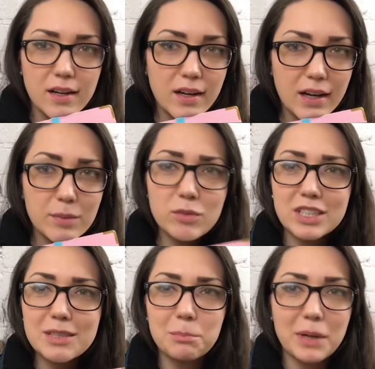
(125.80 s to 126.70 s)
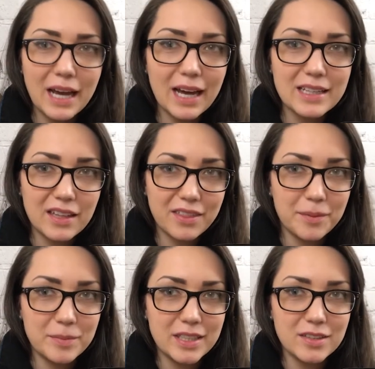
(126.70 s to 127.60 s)
I'm really bad at
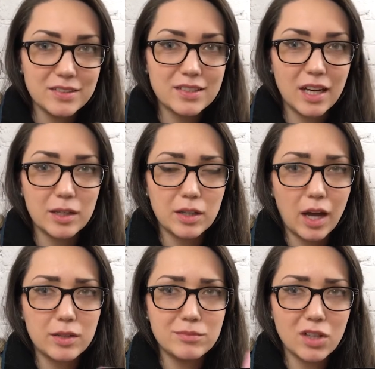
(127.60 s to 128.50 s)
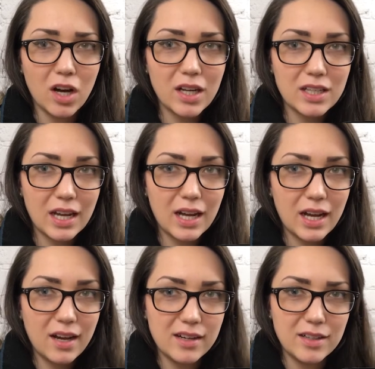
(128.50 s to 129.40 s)
thumbnails. I, I'm not
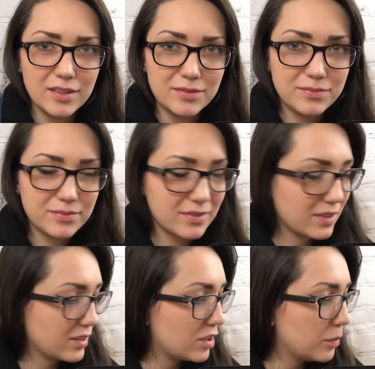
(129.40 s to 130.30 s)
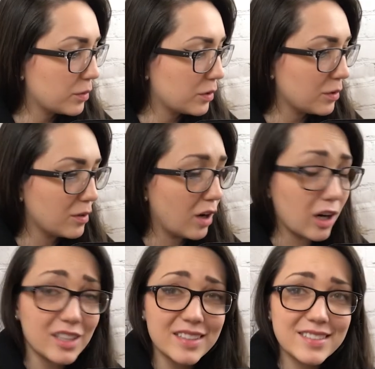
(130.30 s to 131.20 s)
a typical
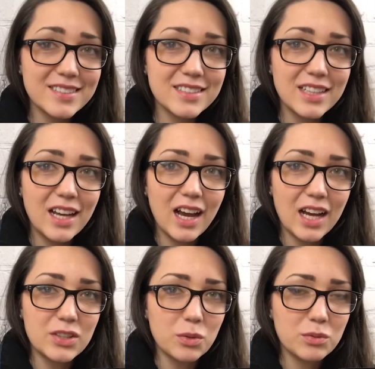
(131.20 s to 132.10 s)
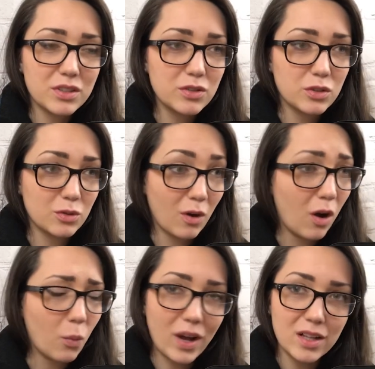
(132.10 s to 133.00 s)
artist. I don't draw
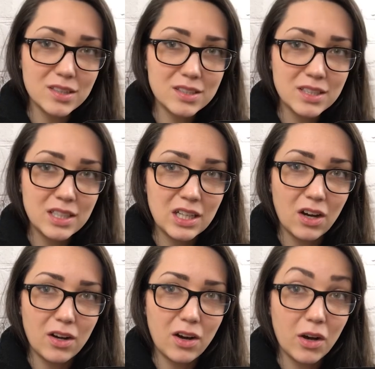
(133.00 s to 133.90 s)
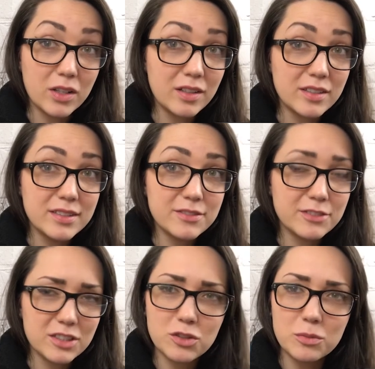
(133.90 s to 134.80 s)
well on
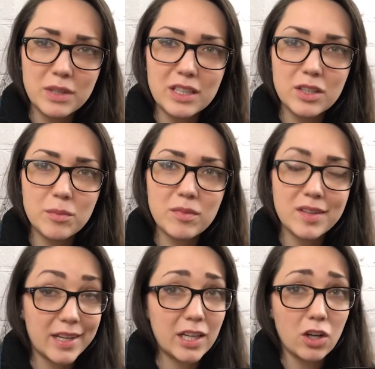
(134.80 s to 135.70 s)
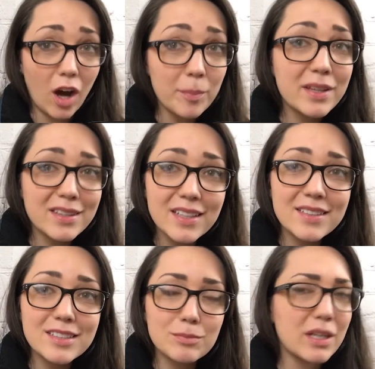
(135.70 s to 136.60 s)
physical mediums. I can copy
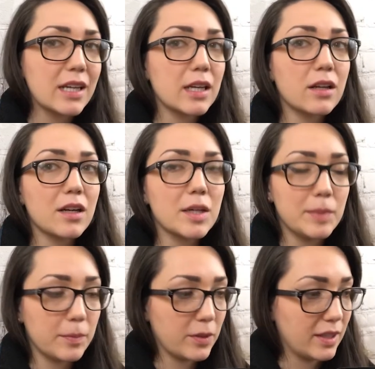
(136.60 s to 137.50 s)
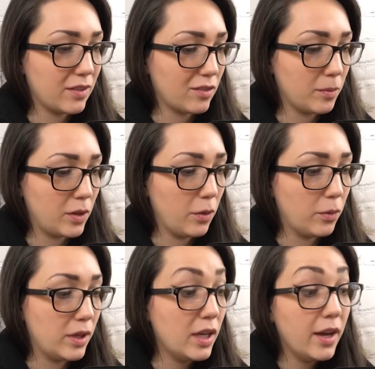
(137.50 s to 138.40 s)
things, but I cannot come up with things on my
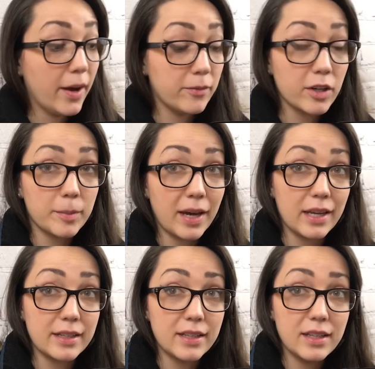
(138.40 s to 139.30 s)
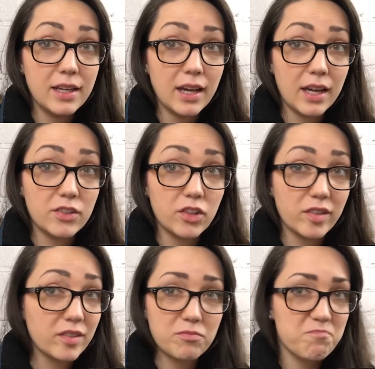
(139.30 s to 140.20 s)
own. I'm very bad at
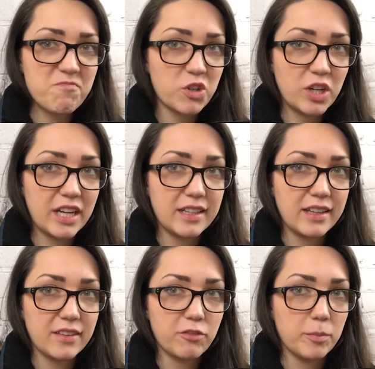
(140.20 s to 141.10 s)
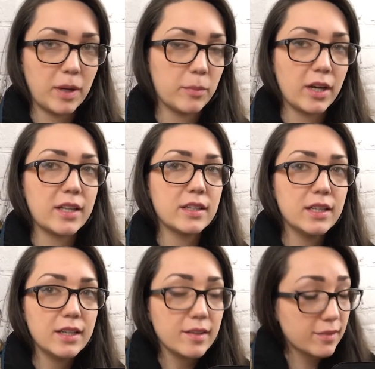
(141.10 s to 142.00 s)
just creating from my brain.
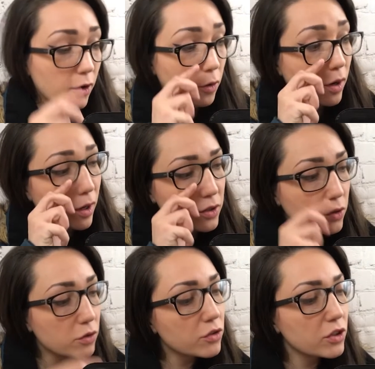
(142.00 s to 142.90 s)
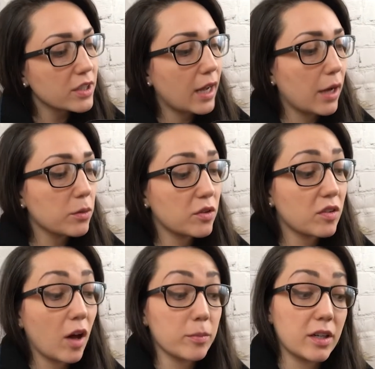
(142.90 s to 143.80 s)
So usually I will just
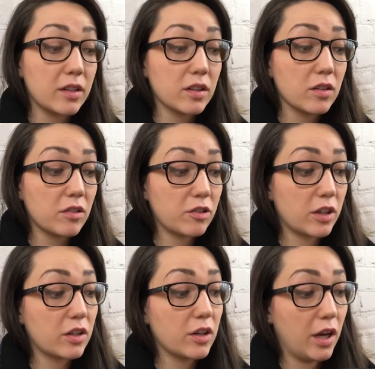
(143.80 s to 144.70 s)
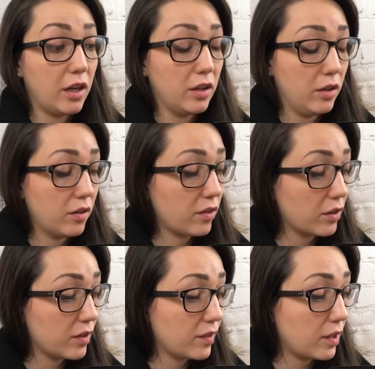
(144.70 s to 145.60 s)
hop right into Illustrator and
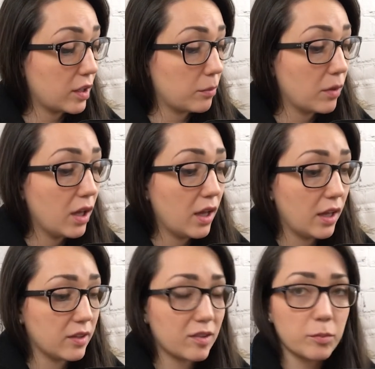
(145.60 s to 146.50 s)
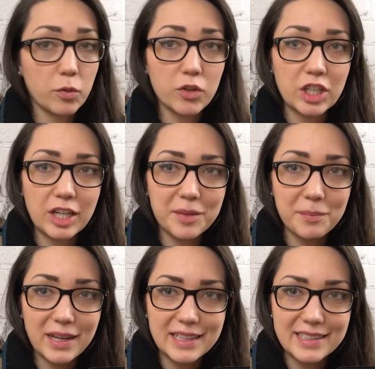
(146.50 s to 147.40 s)
start designing and exploring
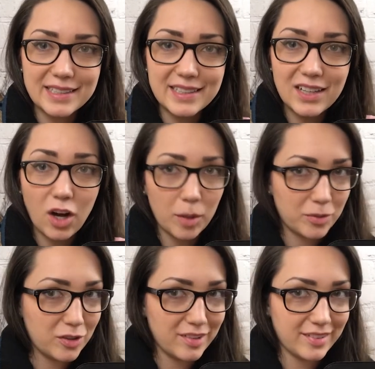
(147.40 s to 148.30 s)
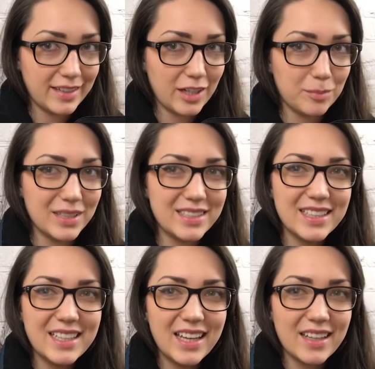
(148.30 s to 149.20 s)
my options there, but
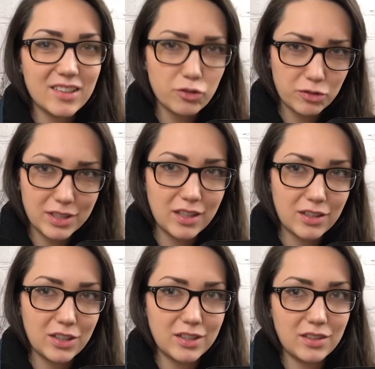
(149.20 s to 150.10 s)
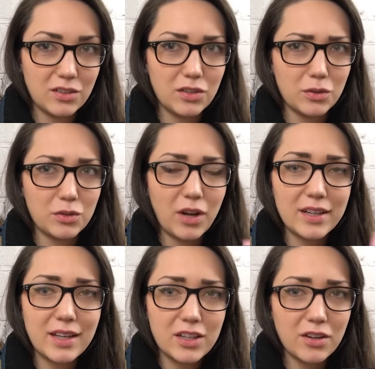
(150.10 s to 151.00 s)
that's really not a good thing to do. Try
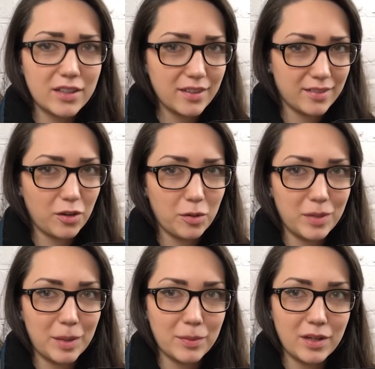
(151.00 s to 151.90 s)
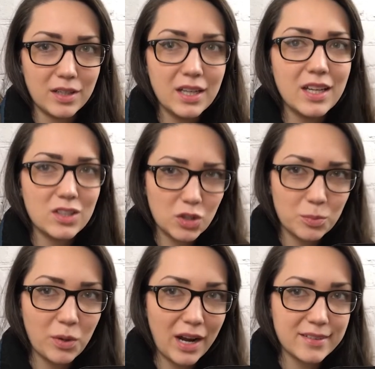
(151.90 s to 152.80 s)
to get your ideas out on paper. Good
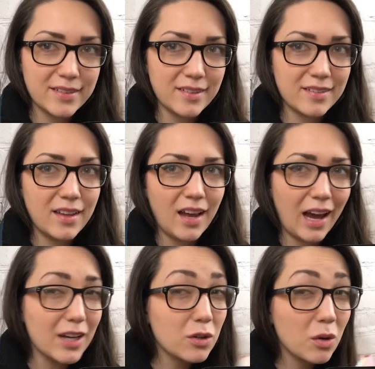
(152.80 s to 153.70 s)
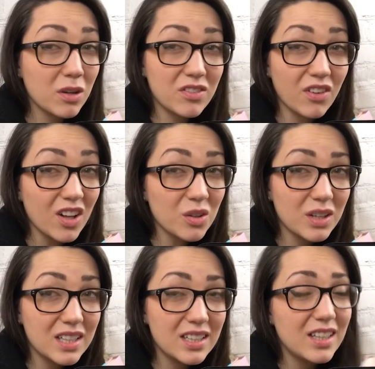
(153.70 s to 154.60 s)
practice. I don't always follow
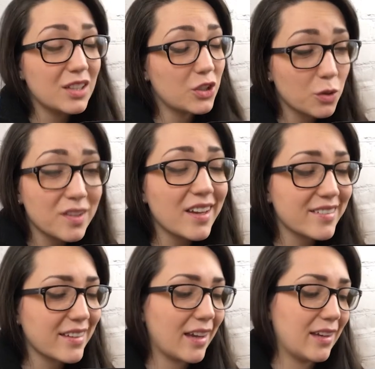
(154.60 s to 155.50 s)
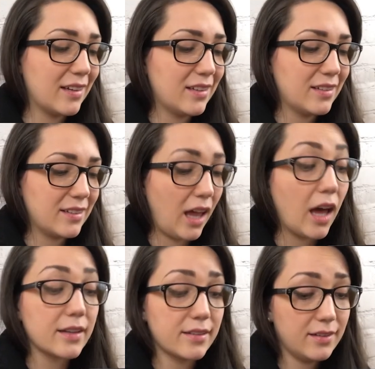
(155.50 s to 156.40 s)
it. Do as I say,
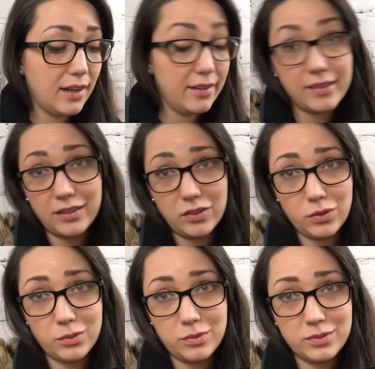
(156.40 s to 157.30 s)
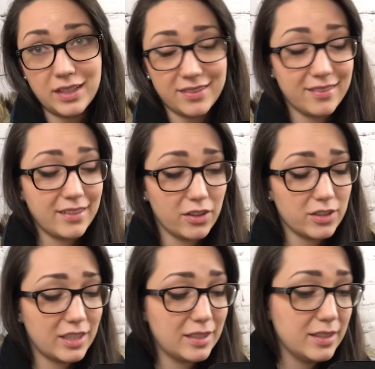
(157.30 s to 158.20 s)
not as I do
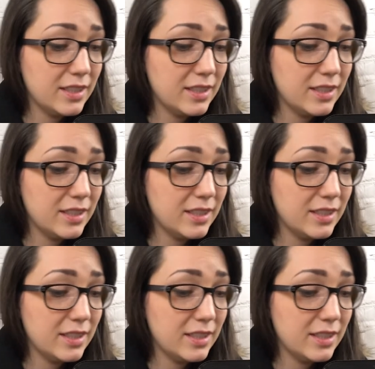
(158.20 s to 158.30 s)
necessarily.